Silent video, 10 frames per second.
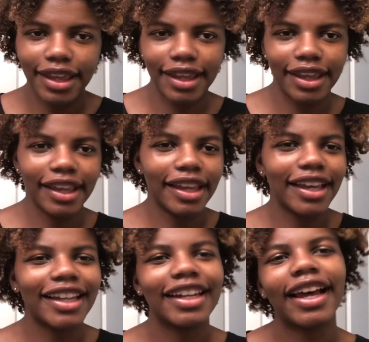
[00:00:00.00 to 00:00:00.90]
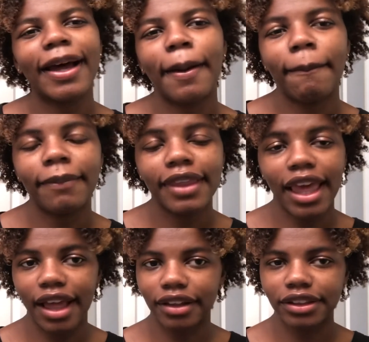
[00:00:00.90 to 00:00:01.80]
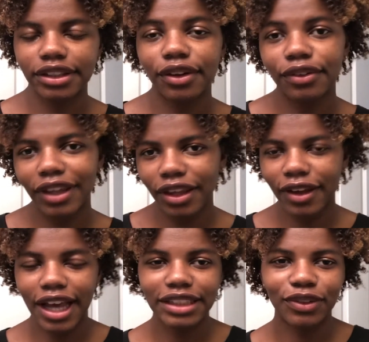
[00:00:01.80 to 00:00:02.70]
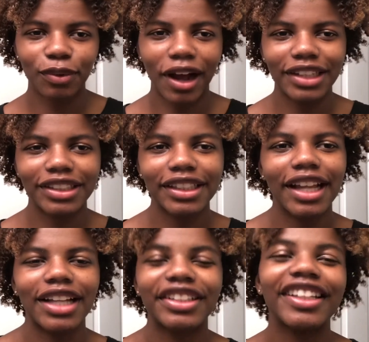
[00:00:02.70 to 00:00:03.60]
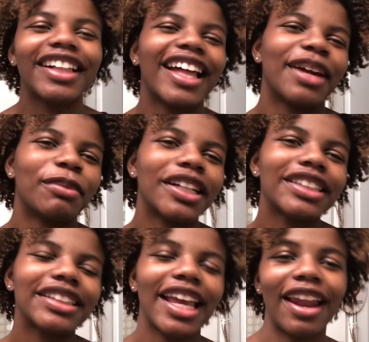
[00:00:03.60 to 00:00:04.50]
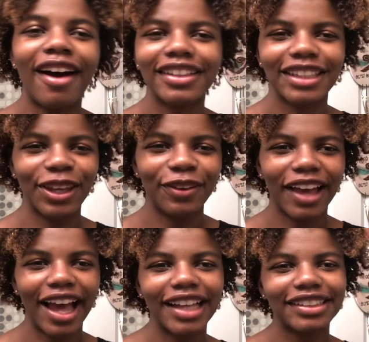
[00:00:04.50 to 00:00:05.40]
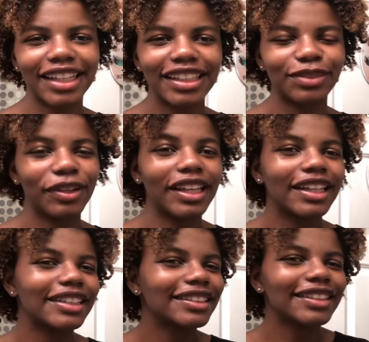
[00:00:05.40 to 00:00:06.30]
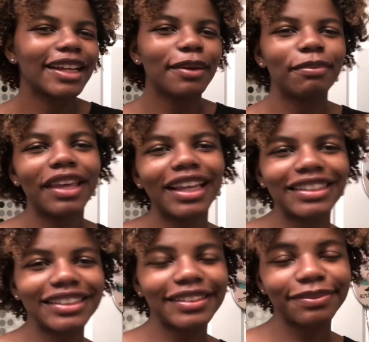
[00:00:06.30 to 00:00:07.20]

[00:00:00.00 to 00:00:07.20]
And yeah, so thank you guys for watching Naturally Glamorous, and I'll see you guys next week. Peace.